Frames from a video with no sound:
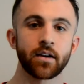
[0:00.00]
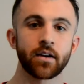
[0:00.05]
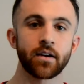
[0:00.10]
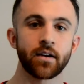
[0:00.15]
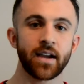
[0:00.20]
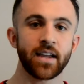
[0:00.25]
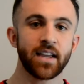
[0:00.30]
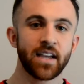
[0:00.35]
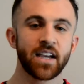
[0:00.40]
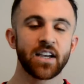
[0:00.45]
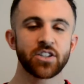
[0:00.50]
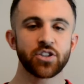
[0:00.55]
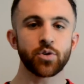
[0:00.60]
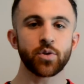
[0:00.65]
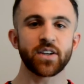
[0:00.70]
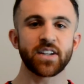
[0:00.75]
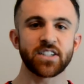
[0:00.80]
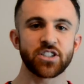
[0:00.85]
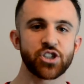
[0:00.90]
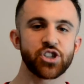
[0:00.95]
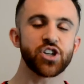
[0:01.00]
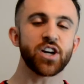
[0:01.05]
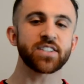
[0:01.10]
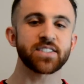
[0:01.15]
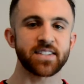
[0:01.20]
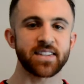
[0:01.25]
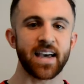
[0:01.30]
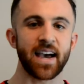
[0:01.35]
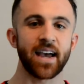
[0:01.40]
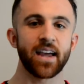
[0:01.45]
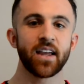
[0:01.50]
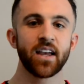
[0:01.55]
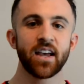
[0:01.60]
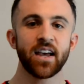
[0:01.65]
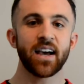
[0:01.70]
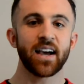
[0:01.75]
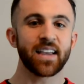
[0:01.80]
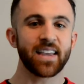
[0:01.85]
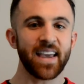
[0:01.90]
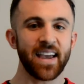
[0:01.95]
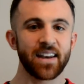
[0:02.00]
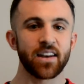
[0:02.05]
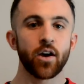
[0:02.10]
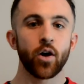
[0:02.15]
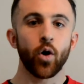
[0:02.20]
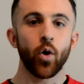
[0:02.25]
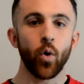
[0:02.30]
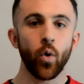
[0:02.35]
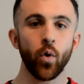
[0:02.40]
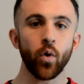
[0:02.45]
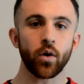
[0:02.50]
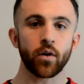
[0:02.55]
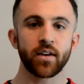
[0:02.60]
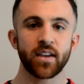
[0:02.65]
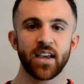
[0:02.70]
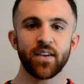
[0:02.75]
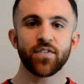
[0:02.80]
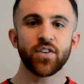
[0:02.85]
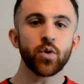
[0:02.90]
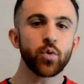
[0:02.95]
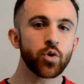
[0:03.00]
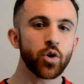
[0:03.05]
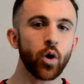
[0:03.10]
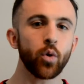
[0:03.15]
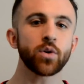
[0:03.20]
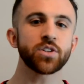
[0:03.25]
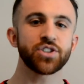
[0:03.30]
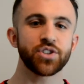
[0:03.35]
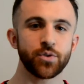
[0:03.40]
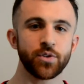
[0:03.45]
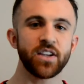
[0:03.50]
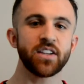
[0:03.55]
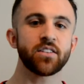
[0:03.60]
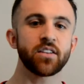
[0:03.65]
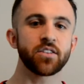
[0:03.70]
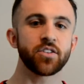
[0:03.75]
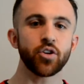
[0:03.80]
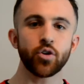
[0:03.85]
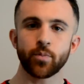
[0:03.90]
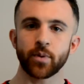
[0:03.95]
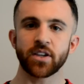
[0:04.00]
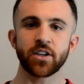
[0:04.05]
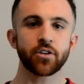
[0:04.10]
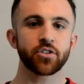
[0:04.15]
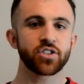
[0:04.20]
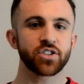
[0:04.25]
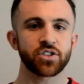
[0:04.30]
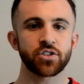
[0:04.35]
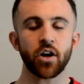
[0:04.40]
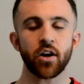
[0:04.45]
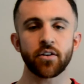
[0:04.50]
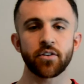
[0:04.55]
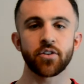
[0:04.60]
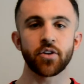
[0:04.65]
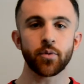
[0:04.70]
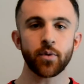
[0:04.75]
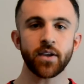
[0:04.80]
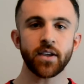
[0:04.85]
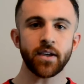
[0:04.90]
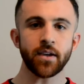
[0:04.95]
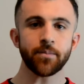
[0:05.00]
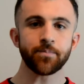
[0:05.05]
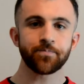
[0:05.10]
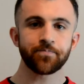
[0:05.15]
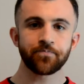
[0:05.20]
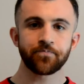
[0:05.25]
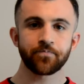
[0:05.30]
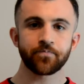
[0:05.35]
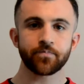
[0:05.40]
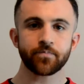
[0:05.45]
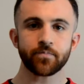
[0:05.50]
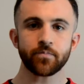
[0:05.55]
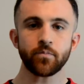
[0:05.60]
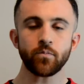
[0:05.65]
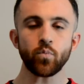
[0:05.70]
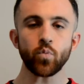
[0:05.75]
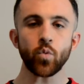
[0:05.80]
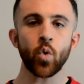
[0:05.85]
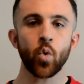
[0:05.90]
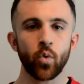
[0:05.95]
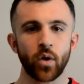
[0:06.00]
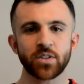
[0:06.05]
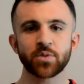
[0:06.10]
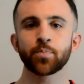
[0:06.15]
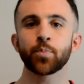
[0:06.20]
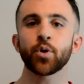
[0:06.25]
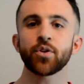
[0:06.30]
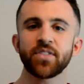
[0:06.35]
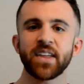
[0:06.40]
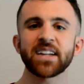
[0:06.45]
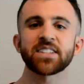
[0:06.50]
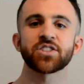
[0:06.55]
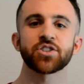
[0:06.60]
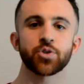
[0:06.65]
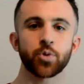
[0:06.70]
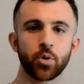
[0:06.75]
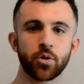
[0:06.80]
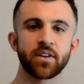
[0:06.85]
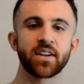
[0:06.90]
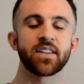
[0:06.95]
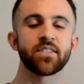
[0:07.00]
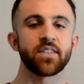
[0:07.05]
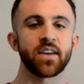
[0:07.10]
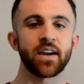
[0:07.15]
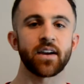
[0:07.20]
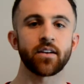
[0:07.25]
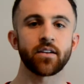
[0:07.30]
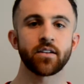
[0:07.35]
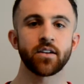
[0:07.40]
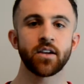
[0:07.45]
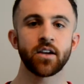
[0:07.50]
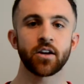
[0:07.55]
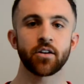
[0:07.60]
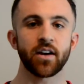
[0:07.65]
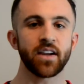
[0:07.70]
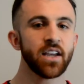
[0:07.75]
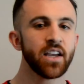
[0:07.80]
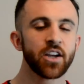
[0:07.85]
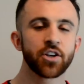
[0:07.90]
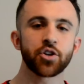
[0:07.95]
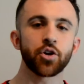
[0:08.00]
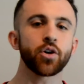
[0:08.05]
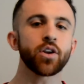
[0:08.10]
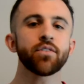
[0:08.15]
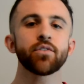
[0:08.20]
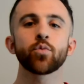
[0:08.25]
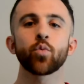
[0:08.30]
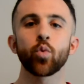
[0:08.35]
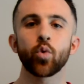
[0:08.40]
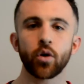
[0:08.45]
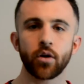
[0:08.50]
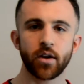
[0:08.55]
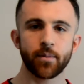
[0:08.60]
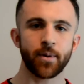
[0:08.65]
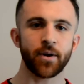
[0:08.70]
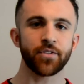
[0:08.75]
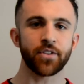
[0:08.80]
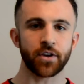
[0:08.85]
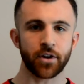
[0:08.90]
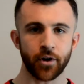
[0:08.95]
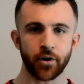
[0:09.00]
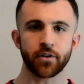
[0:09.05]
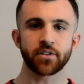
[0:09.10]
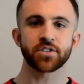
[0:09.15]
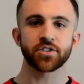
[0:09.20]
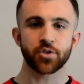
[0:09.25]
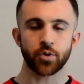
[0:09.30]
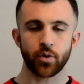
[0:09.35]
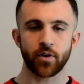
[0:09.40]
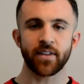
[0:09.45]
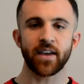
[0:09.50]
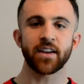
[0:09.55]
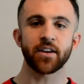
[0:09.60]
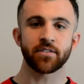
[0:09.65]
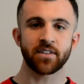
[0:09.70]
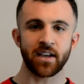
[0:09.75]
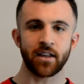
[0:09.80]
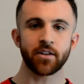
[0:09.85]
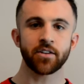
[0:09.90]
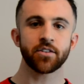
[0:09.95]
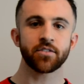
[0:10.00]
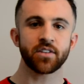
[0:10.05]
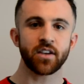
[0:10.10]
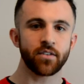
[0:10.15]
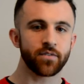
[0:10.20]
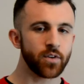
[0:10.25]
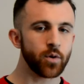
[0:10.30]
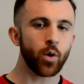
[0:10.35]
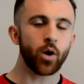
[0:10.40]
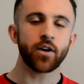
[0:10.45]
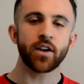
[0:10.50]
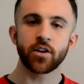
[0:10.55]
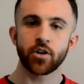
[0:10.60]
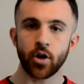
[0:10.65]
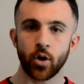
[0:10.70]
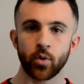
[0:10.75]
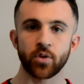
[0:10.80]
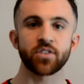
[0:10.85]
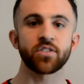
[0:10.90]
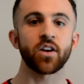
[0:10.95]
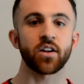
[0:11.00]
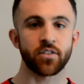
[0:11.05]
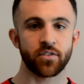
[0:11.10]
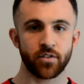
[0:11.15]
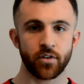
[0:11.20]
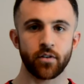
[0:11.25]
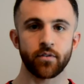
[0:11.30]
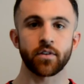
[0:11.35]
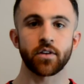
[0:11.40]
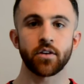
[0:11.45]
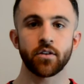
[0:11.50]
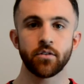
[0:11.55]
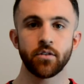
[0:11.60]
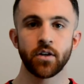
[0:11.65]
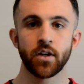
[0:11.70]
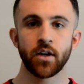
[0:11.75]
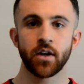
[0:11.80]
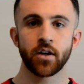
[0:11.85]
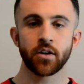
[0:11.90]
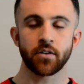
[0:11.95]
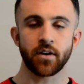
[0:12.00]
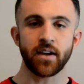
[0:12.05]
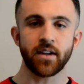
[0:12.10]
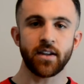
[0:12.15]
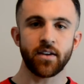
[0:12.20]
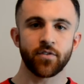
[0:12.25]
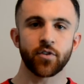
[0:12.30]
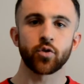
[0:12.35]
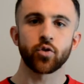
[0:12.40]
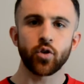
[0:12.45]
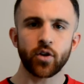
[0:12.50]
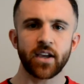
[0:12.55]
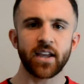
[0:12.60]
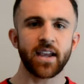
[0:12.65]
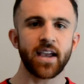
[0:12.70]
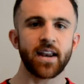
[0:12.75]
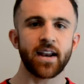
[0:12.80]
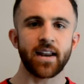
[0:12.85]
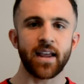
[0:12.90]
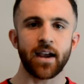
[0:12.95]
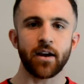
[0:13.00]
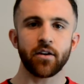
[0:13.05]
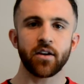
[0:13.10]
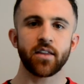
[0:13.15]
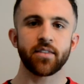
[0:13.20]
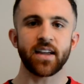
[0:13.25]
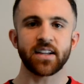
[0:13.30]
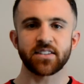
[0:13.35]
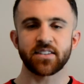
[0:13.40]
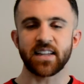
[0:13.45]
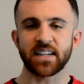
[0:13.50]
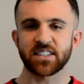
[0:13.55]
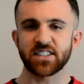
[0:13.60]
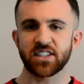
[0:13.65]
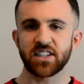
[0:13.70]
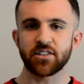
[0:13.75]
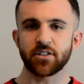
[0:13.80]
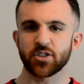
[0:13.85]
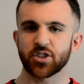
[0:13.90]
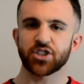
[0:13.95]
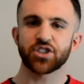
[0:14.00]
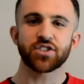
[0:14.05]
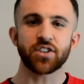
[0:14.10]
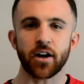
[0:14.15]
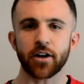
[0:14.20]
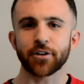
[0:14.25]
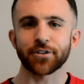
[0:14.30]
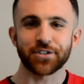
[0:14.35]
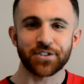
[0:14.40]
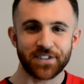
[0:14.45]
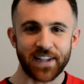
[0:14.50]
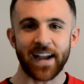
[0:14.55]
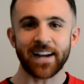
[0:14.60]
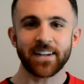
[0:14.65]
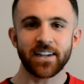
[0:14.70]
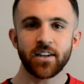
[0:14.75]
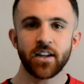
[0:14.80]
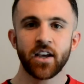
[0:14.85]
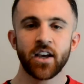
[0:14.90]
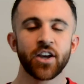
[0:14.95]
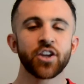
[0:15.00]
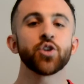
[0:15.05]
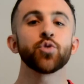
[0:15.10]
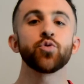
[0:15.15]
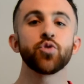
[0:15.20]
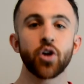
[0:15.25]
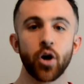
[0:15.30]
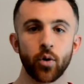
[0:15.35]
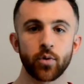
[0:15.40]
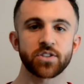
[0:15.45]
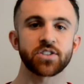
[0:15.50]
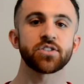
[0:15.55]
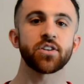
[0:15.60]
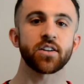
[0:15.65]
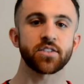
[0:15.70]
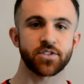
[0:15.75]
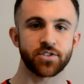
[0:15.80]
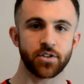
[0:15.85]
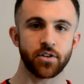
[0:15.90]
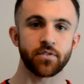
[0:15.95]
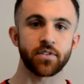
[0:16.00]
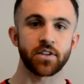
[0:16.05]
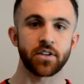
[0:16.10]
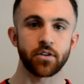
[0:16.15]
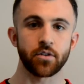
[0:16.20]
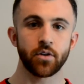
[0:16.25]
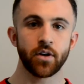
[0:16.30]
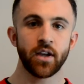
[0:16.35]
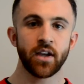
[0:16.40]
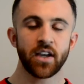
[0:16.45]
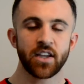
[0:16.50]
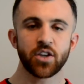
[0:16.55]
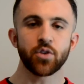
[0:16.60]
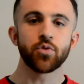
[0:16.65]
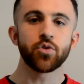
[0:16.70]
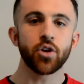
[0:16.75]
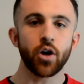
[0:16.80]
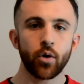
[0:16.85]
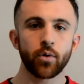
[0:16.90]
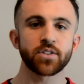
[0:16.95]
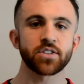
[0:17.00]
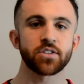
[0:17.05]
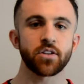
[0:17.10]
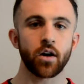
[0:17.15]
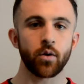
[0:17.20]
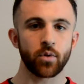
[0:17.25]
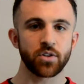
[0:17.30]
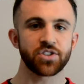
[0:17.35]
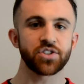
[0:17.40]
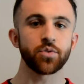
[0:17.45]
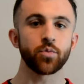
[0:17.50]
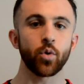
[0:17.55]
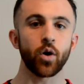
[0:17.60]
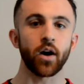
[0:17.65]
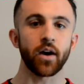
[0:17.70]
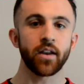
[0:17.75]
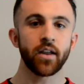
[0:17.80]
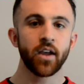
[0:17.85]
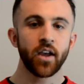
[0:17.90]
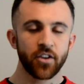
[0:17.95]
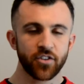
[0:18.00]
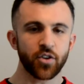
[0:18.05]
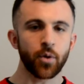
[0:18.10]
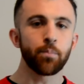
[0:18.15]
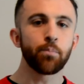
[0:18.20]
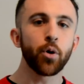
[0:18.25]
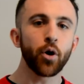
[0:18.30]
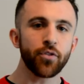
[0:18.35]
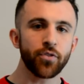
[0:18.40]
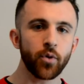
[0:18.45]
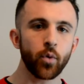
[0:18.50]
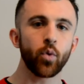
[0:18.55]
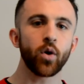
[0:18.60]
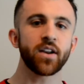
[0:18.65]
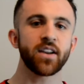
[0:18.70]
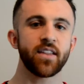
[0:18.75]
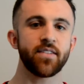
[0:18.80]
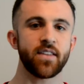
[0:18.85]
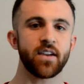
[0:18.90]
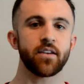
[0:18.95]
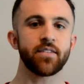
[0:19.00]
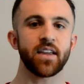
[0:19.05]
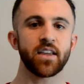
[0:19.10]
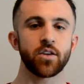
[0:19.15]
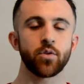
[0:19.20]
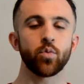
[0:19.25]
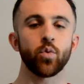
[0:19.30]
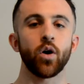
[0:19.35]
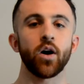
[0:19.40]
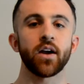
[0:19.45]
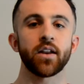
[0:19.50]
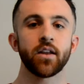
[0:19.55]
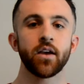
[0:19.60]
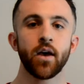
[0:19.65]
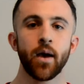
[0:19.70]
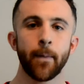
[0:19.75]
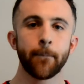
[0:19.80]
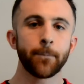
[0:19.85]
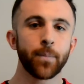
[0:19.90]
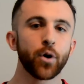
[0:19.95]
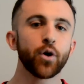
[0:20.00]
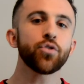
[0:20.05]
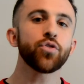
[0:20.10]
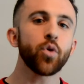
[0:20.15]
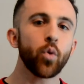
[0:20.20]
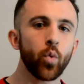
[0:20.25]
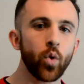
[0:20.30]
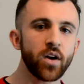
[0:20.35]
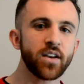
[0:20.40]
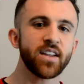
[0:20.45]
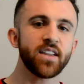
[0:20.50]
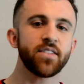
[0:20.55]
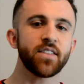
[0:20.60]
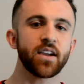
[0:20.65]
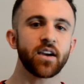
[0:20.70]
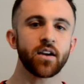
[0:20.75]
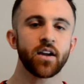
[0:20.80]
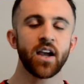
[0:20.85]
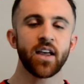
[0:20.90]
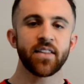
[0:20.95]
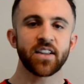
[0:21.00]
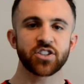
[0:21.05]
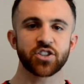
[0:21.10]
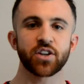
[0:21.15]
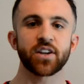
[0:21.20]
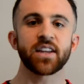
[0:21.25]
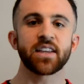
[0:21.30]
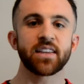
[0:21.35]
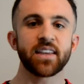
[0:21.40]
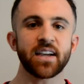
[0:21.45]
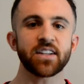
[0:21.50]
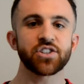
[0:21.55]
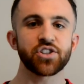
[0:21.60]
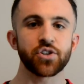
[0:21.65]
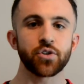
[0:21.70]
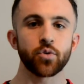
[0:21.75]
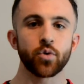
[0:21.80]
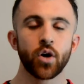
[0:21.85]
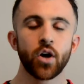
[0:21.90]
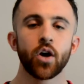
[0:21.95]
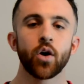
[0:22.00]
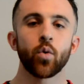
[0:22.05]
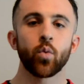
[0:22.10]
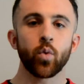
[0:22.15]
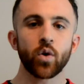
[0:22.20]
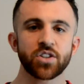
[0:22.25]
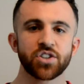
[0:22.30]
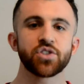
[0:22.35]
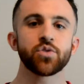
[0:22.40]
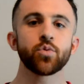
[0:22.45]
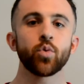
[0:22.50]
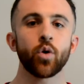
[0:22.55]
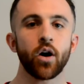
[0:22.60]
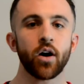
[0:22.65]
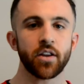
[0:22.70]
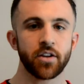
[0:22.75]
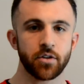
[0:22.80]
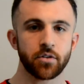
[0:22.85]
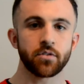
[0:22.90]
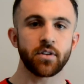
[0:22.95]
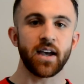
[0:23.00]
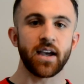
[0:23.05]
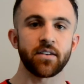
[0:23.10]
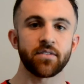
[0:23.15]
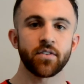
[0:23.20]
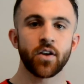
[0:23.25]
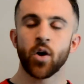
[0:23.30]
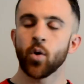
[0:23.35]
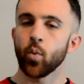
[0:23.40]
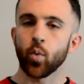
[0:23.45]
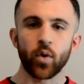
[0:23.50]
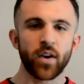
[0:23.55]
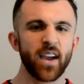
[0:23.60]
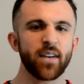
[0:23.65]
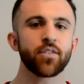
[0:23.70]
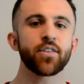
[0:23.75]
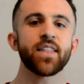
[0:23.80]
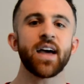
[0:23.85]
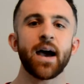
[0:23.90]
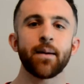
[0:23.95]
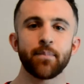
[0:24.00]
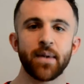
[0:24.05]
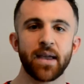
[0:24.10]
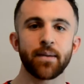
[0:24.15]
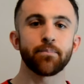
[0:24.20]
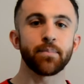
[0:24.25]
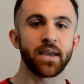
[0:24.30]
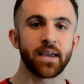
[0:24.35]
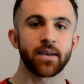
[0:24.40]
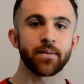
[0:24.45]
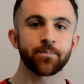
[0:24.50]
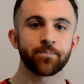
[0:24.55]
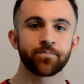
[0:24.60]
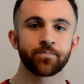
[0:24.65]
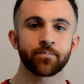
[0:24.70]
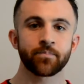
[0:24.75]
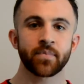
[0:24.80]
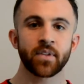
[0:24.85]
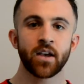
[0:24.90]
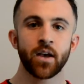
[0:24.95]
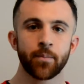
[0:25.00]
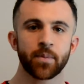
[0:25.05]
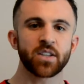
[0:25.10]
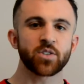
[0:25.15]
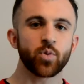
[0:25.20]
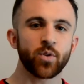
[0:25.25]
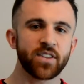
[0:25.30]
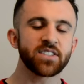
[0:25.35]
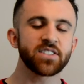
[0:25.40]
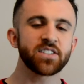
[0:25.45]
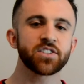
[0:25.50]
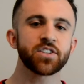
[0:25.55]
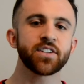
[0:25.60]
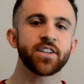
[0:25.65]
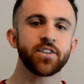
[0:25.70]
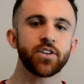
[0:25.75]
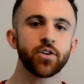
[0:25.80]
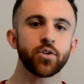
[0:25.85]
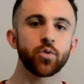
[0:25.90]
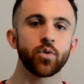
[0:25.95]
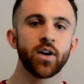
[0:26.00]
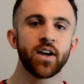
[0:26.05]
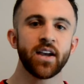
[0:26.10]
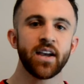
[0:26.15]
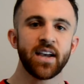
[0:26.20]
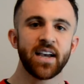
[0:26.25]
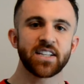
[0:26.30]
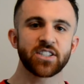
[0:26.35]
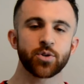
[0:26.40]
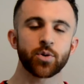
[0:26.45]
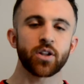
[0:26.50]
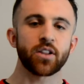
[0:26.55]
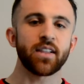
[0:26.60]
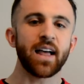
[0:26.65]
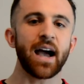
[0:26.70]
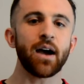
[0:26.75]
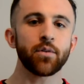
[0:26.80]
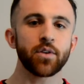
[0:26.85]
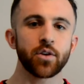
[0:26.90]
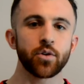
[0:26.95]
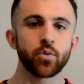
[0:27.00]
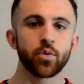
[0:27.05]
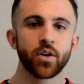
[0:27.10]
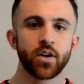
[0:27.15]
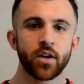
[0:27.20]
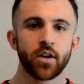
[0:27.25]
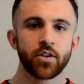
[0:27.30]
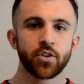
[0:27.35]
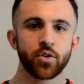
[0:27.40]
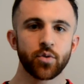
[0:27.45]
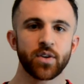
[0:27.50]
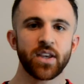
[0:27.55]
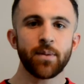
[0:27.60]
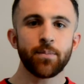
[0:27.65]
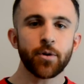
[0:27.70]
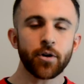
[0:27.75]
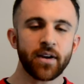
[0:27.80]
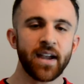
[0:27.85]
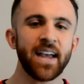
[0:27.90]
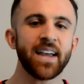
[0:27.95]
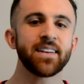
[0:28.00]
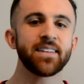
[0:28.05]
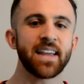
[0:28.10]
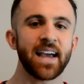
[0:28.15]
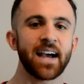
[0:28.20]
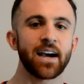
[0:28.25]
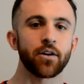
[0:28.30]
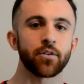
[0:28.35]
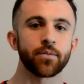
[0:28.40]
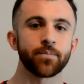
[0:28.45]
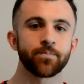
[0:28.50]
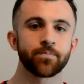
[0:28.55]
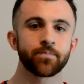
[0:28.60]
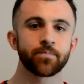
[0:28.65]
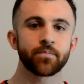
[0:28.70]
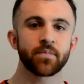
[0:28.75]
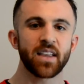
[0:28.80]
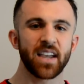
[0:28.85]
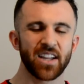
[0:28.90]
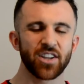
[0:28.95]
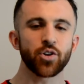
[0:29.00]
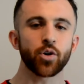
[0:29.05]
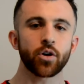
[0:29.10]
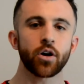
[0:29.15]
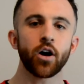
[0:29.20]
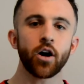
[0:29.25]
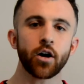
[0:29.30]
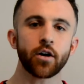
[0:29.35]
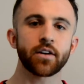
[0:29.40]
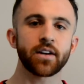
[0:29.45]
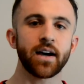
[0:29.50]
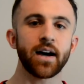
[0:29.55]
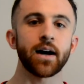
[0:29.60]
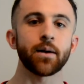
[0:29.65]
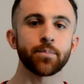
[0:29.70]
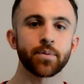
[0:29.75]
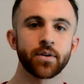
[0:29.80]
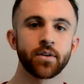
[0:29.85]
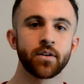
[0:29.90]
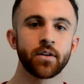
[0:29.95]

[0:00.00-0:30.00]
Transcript: Right? So you can adjust that again, or if you know what you need to do but you're just not doing it, well, let's put that story in there. All right? Don't even worry about the current story that you're telling yourself. You already know it's not serving you, right? If you're looking at an area that's either stuck or stagnant, you know it's not serving you. You know it's not what you want. So put the one in there that you want. Put the one in there that's going to get you what you want in your life, whatever that may be. Because what is going to do, it's going to allow you to keep your head down and your heart up.